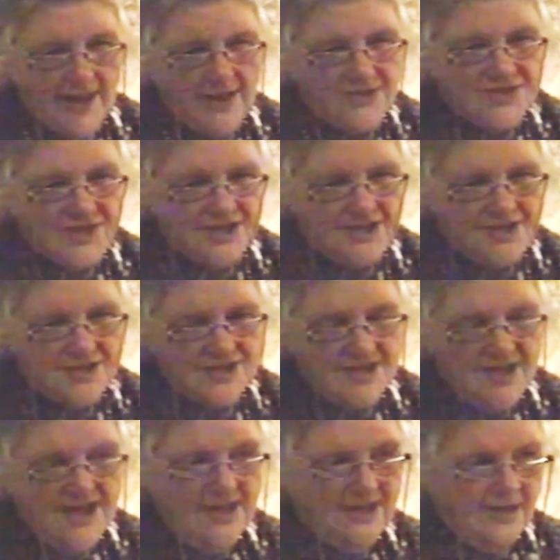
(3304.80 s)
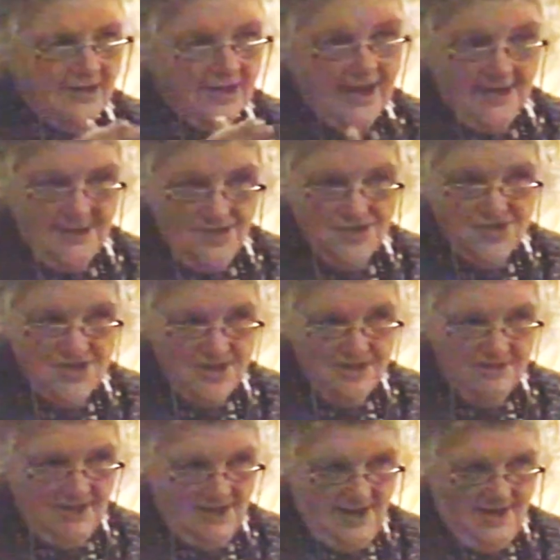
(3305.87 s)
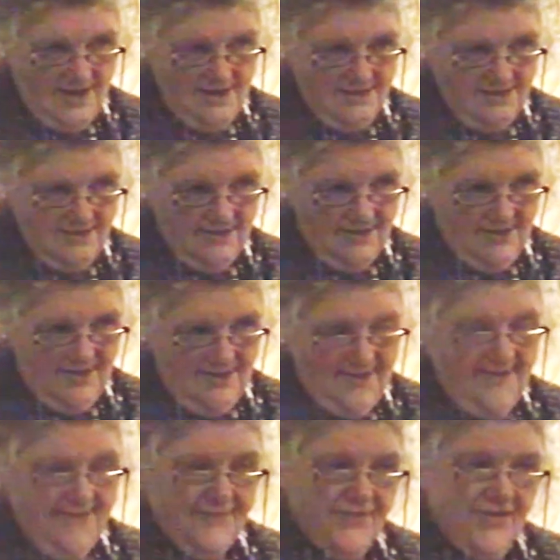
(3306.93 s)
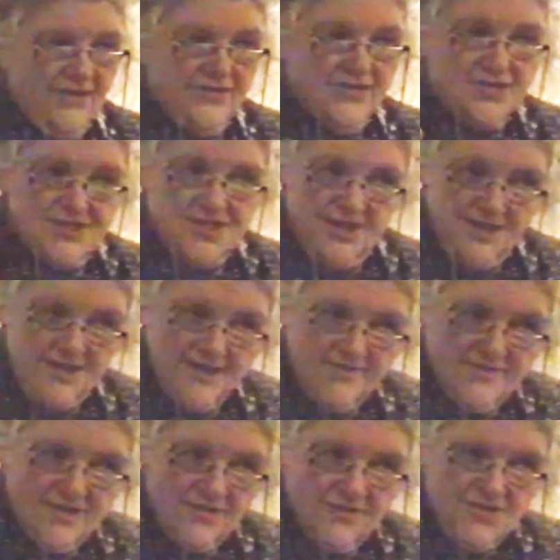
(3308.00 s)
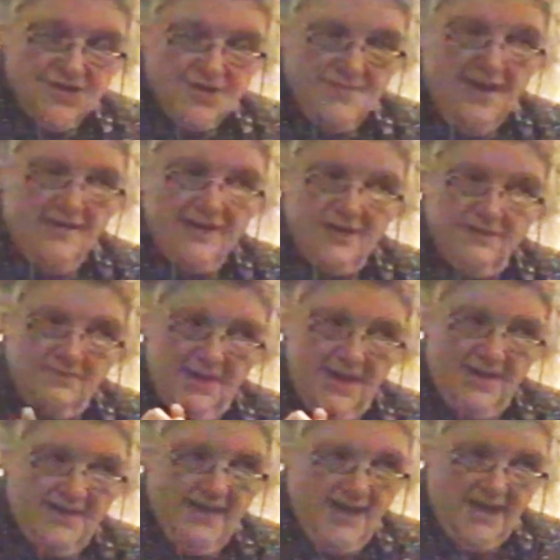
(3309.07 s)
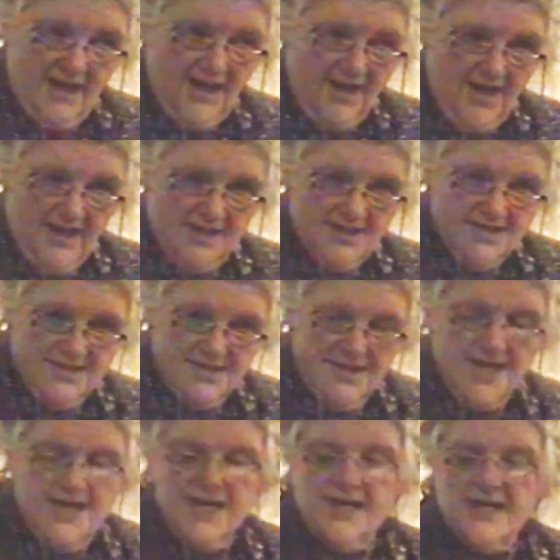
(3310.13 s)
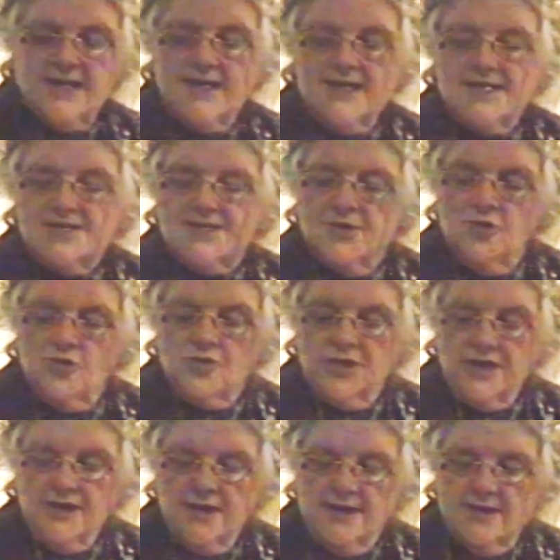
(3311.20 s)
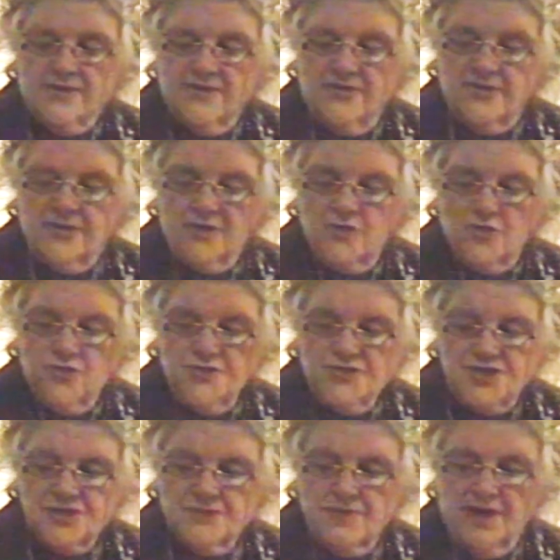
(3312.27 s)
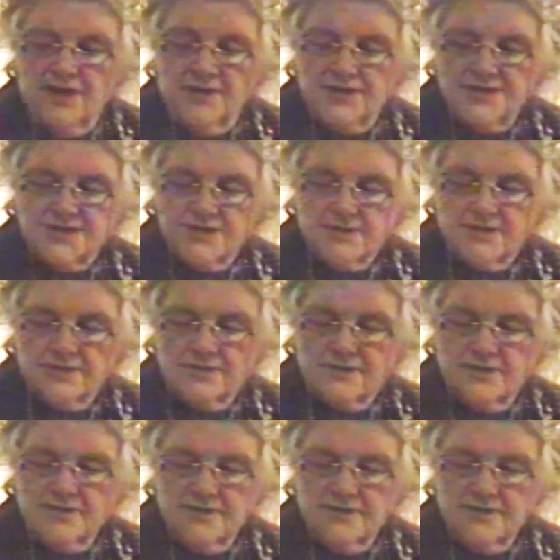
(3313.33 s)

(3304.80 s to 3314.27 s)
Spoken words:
about it. Now, can you see there that the study of the Good Samaritan by that class is looking at the Good Samaritan